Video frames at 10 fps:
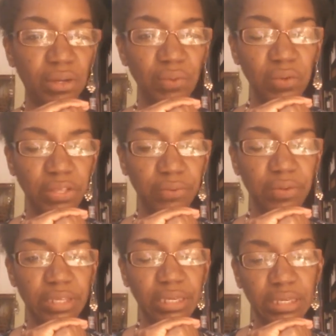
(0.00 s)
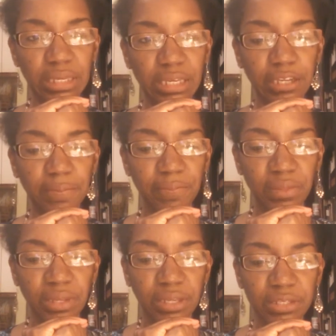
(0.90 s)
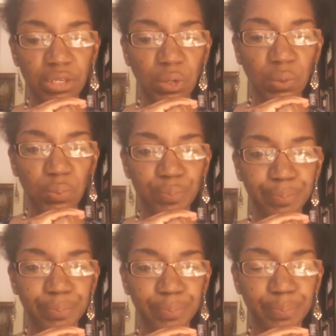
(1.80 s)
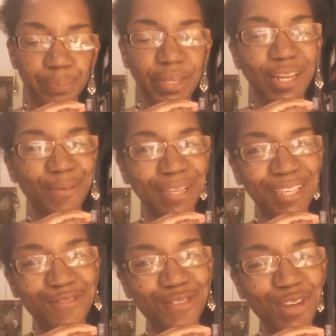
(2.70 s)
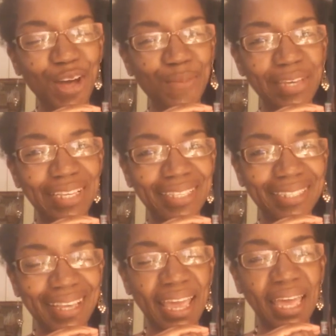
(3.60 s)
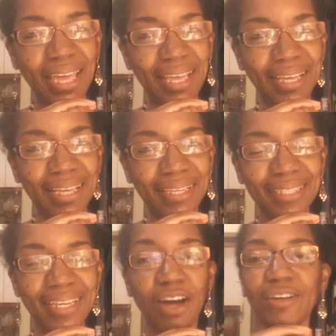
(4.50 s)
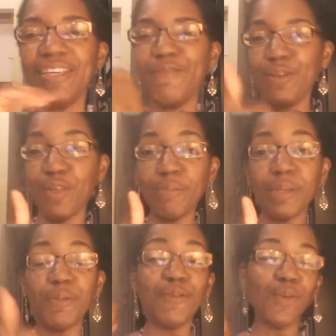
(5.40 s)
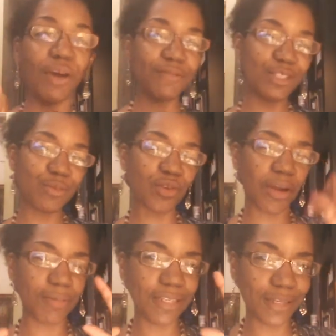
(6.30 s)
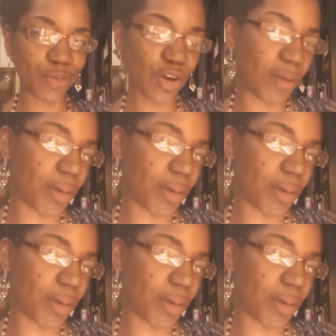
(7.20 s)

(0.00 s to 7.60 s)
Really, really key. So anyway, leave your comments and uh, give it a thumbs up. If you haven't subscribed, please subscribe.